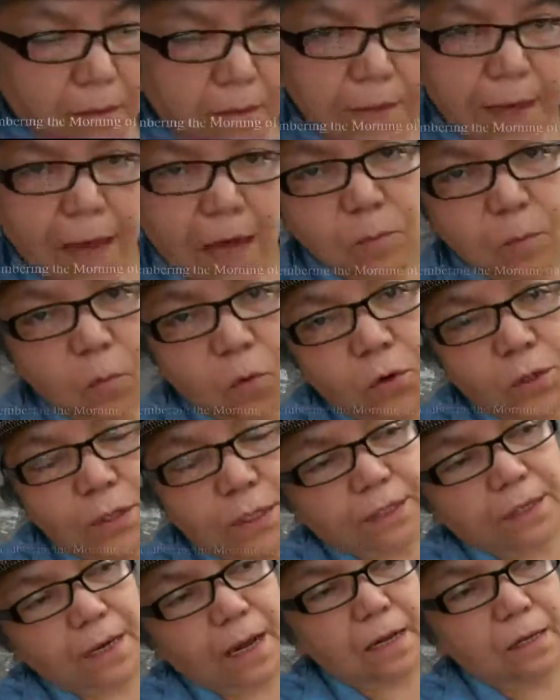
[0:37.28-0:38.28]
That
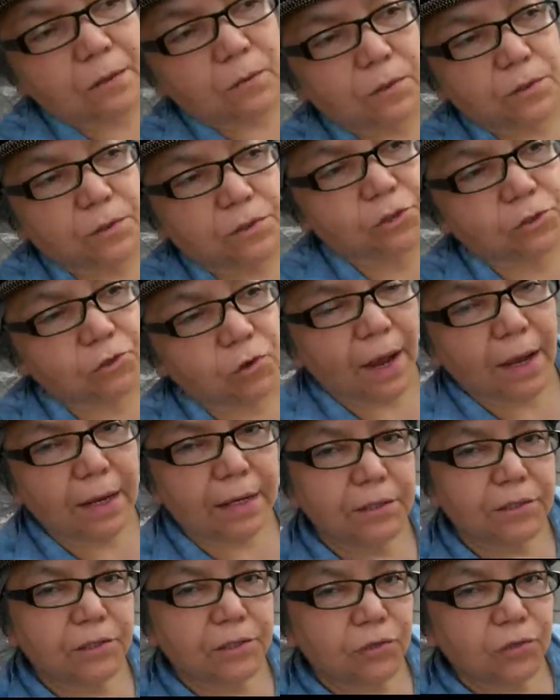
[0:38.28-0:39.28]
morning I was
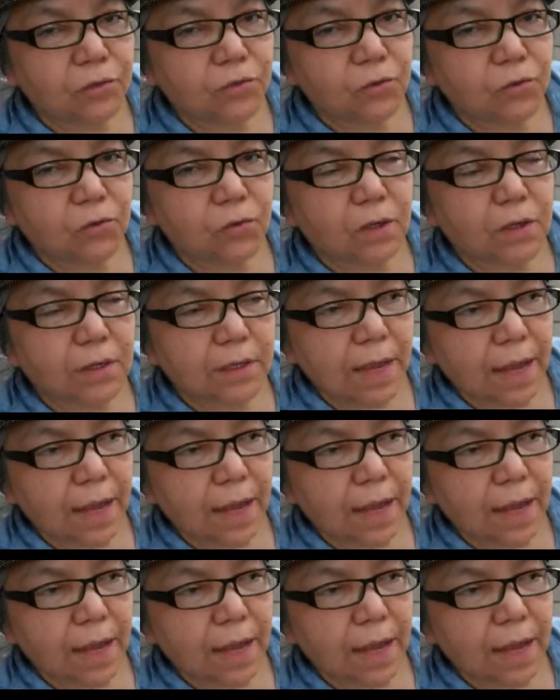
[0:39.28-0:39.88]
trying to